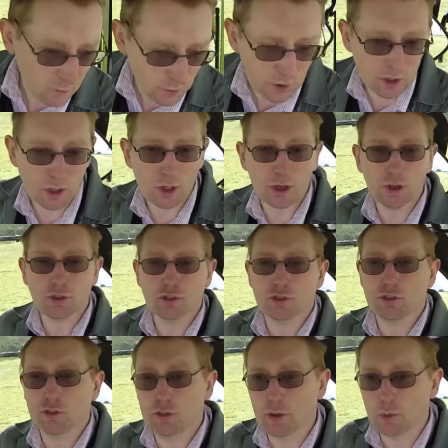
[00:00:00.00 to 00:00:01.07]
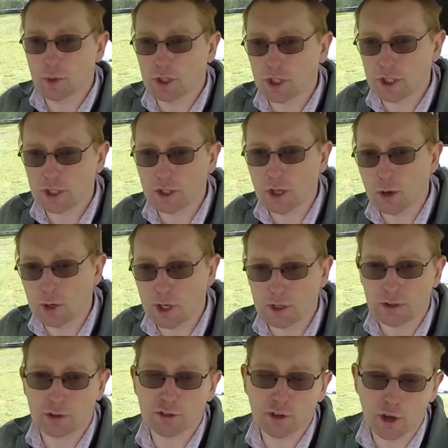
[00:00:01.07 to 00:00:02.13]
because we didn't know it
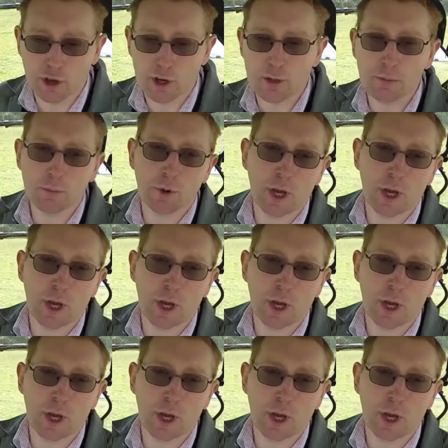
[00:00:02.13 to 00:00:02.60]
at the time,